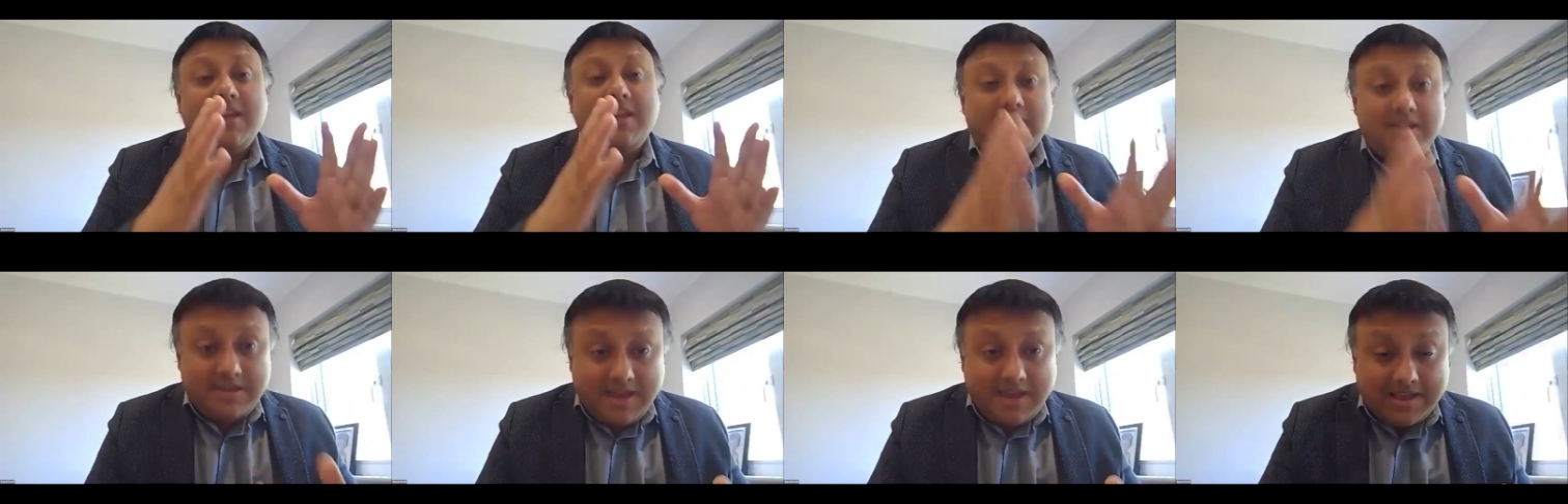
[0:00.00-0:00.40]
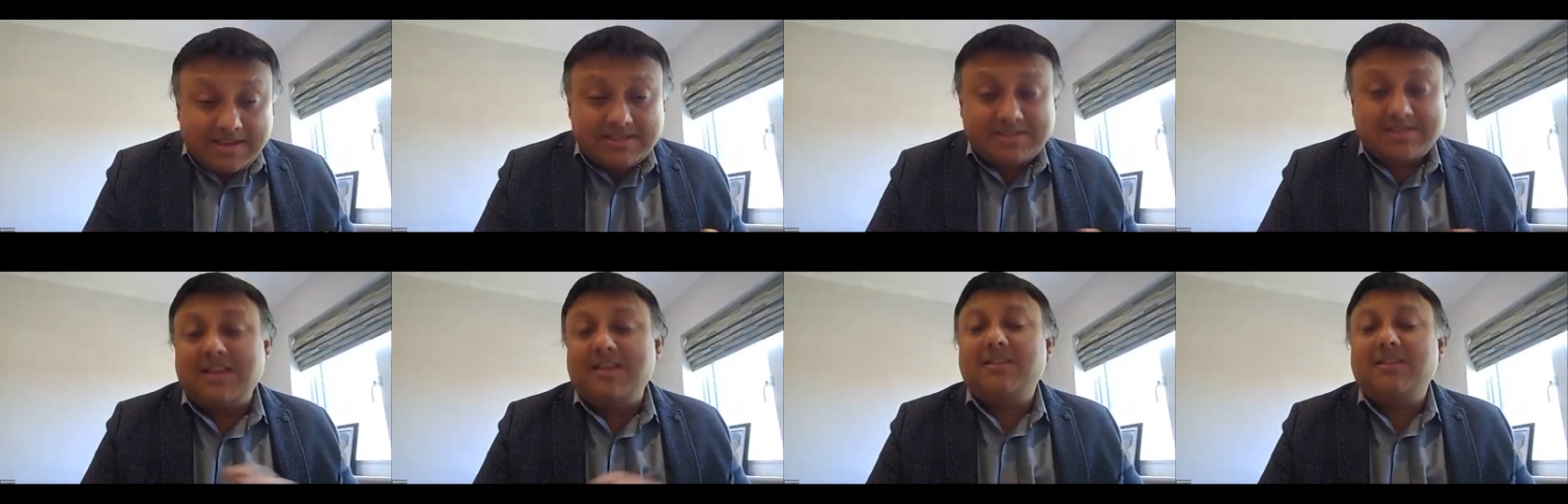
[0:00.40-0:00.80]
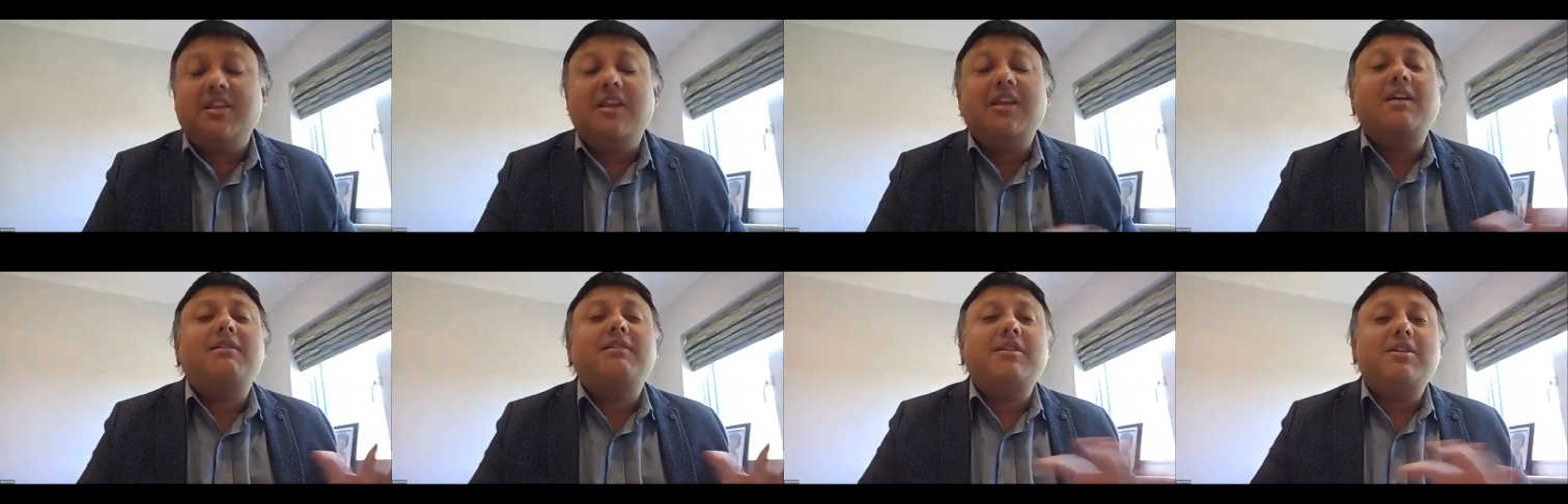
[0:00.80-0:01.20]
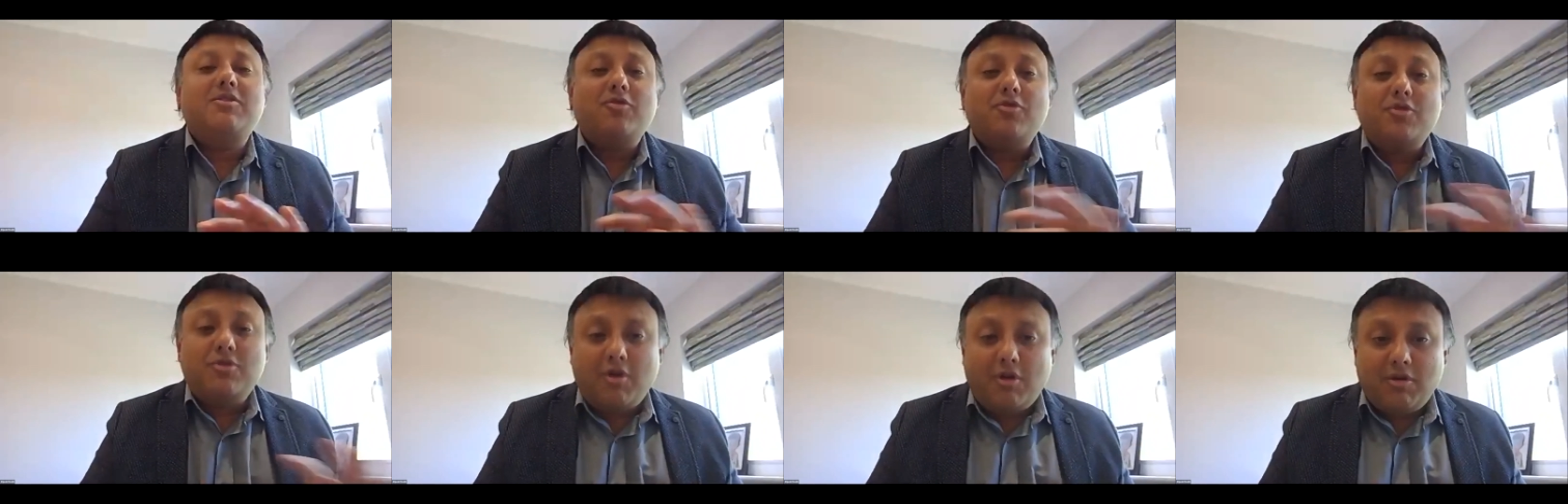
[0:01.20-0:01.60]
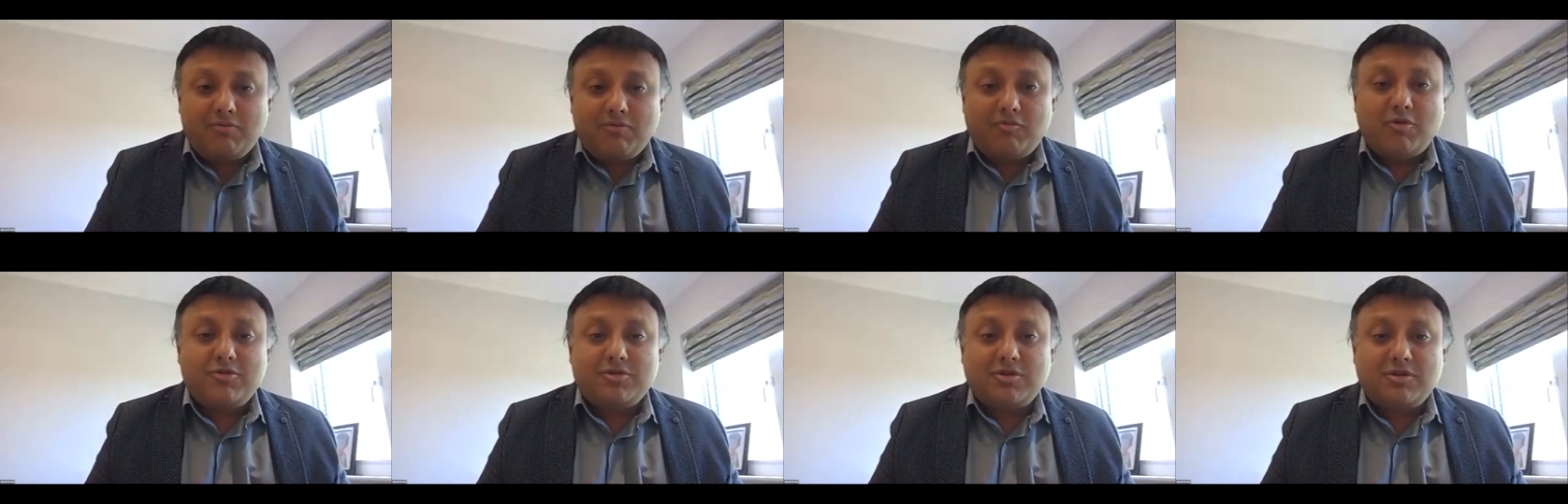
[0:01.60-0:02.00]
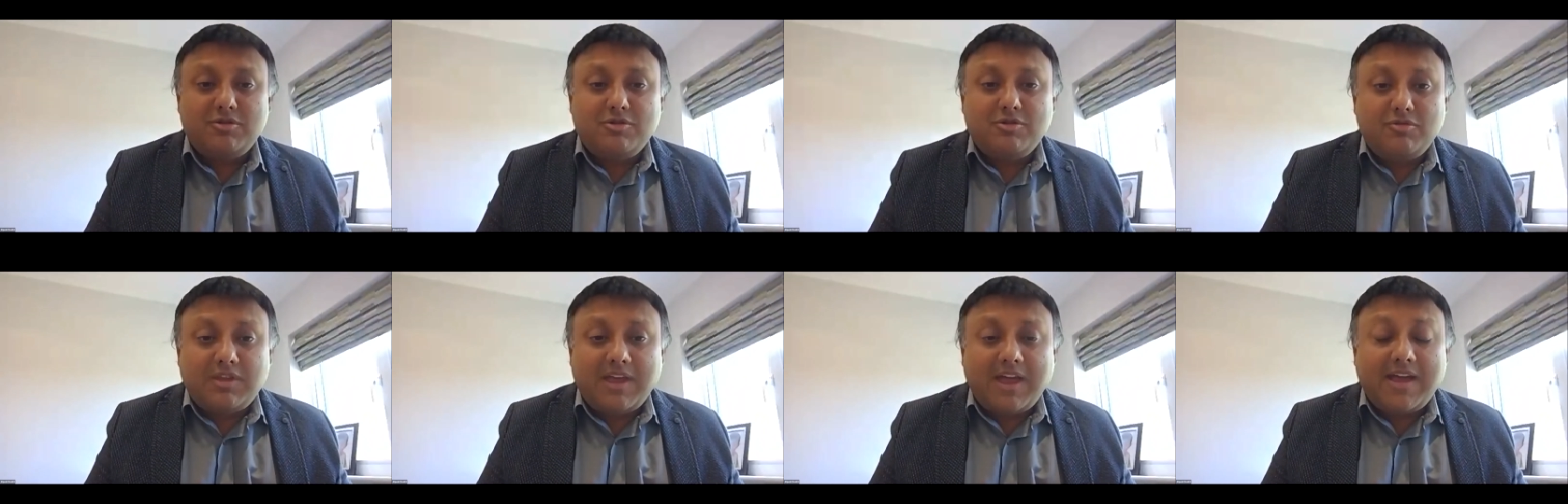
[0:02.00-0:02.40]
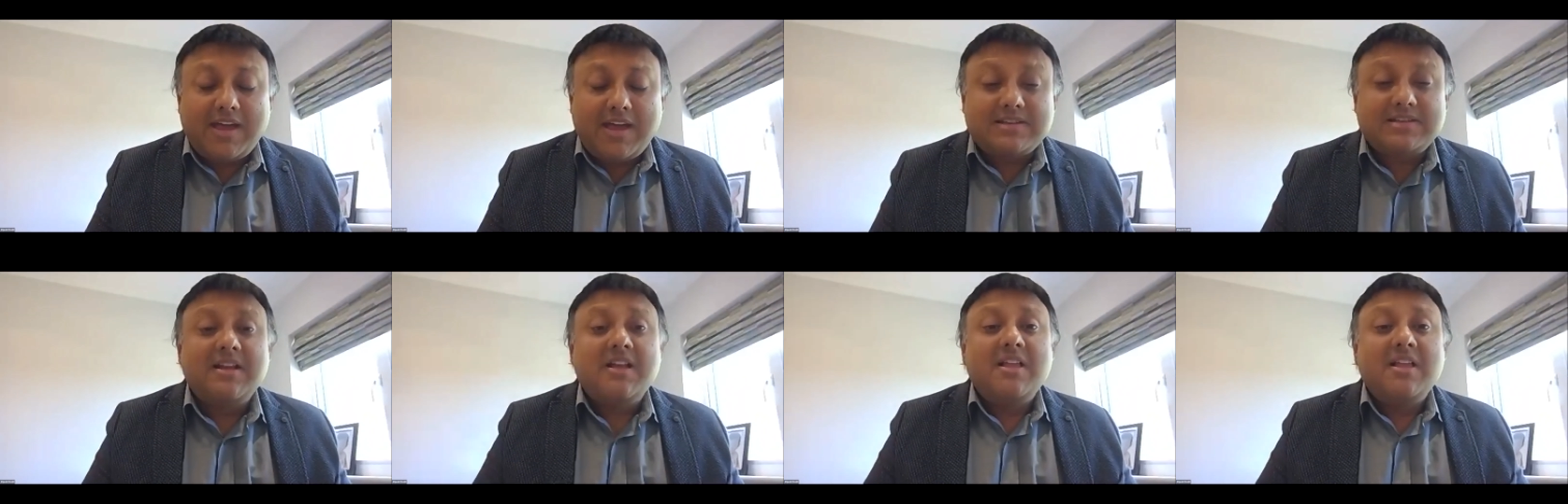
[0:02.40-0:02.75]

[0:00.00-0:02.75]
Yes, in theory, you don't want to do that